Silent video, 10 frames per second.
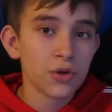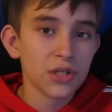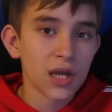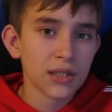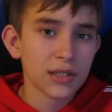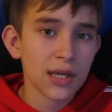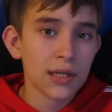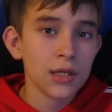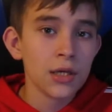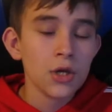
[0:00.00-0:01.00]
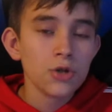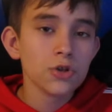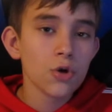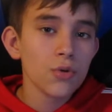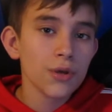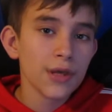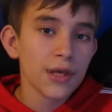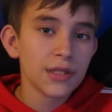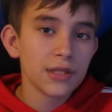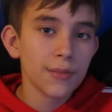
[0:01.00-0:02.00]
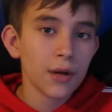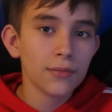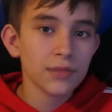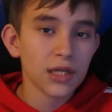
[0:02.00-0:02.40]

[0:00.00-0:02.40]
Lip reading: he's kind of skinny, so he eats the mealworms.